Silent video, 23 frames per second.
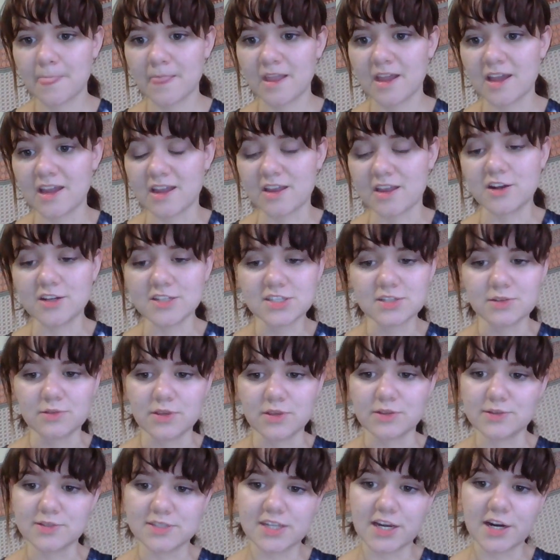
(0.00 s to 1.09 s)
I can also
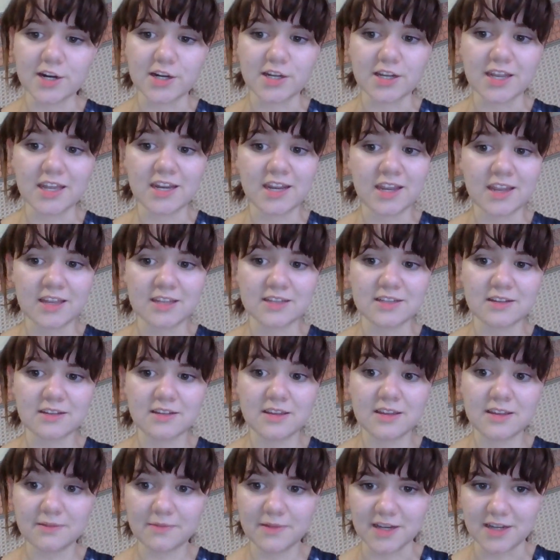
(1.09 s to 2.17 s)
use Carol
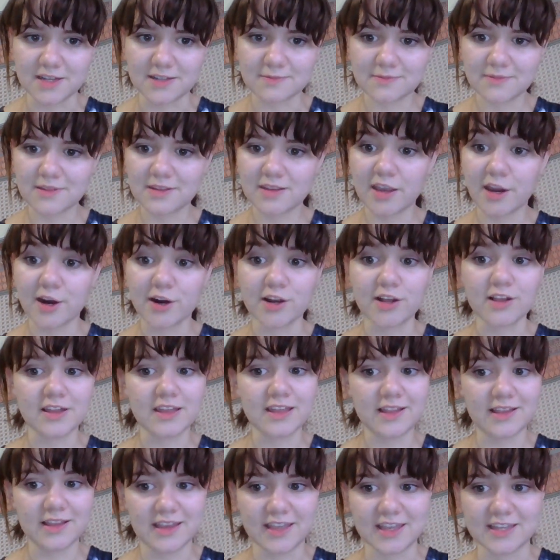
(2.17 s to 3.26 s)

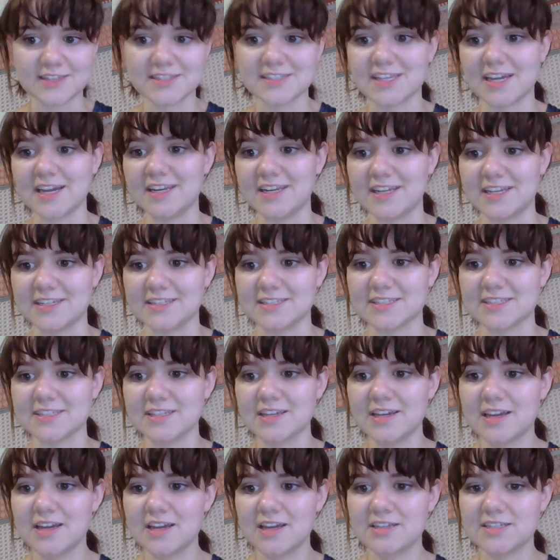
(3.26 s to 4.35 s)
Gilligan's ideas
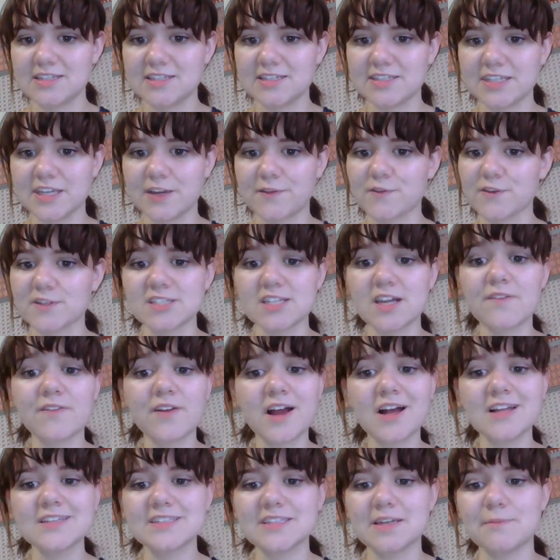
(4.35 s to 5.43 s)
to see if her
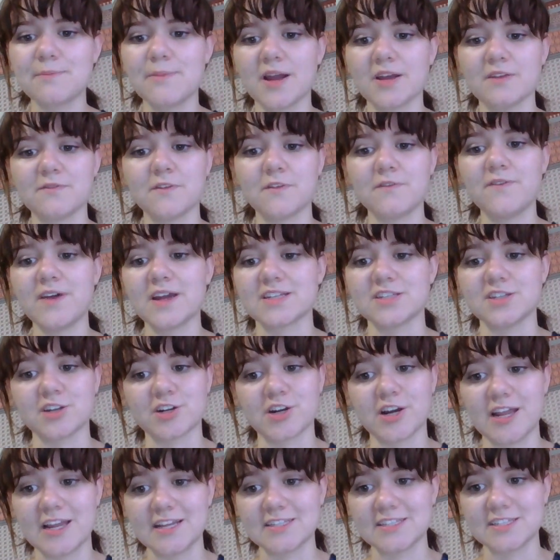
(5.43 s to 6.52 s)
self-concept might have affected
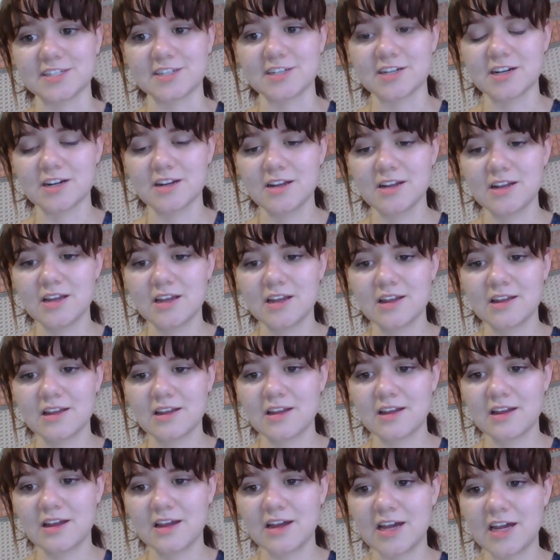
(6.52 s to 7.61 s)
her answer.
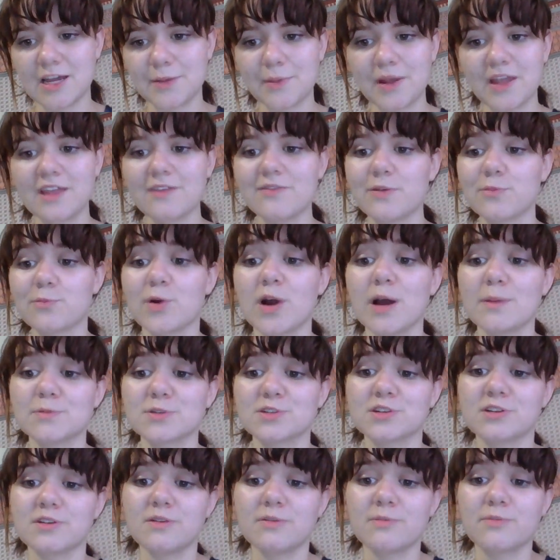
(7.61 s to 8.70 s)
I might even prompt
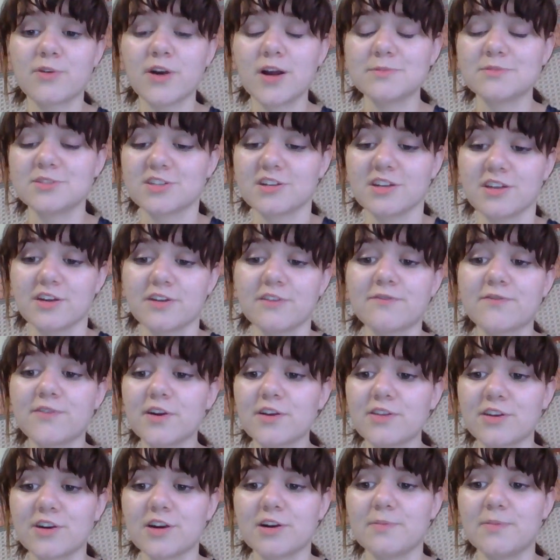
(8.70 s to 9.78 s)
her a little
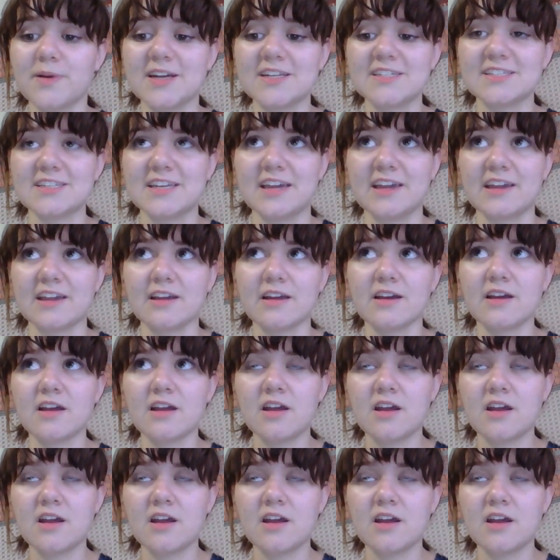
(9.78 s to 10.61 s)
further by saying,